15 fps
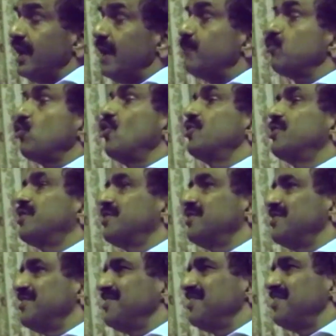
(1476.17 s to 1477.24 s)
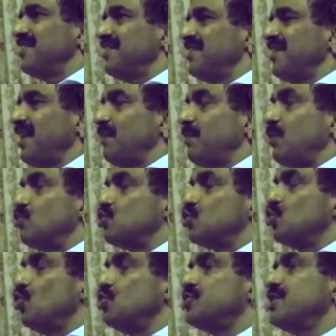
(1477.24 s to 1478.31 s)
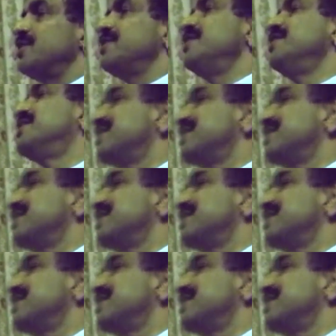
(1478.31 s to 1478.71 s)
they have talked about social